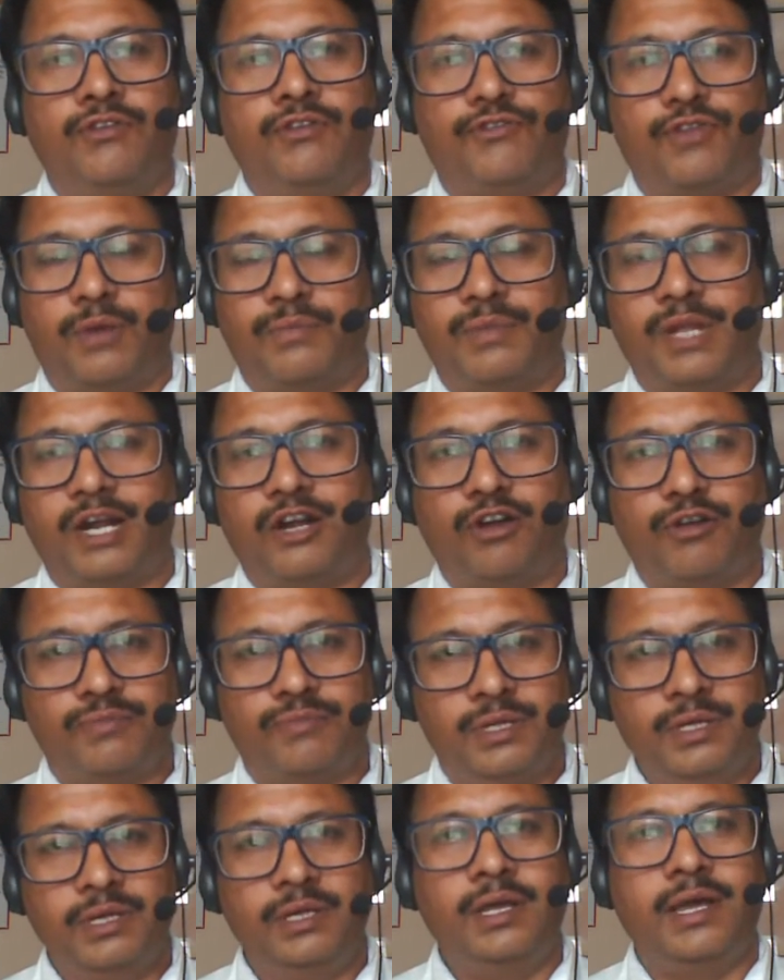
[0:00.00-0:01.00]
from that of
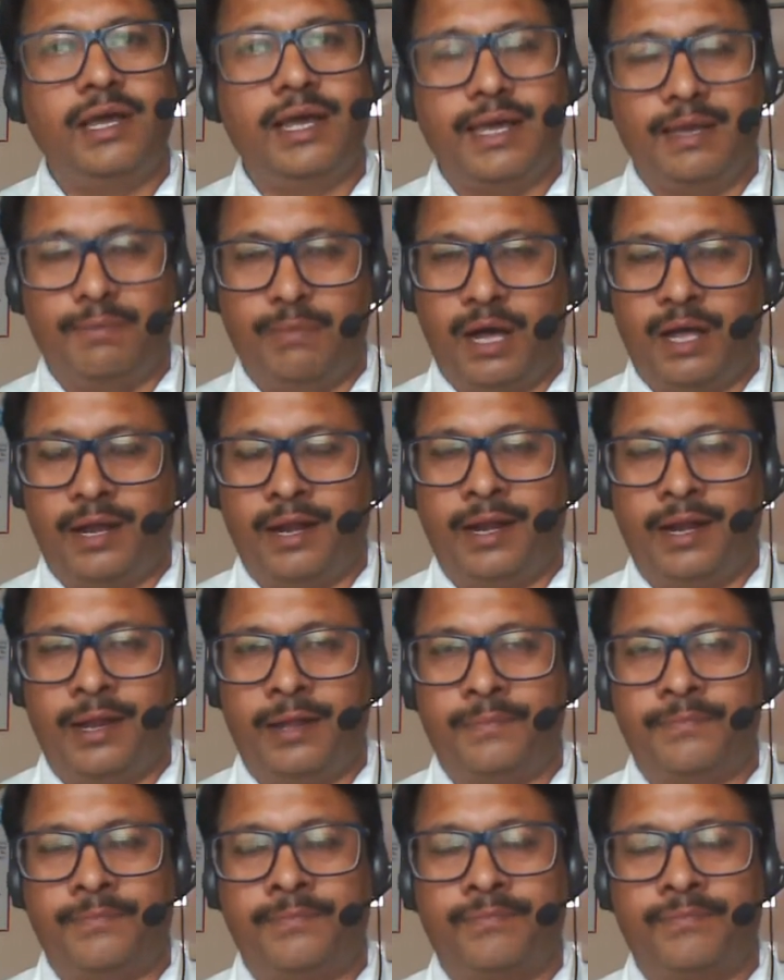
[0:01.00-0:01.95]
the mRNA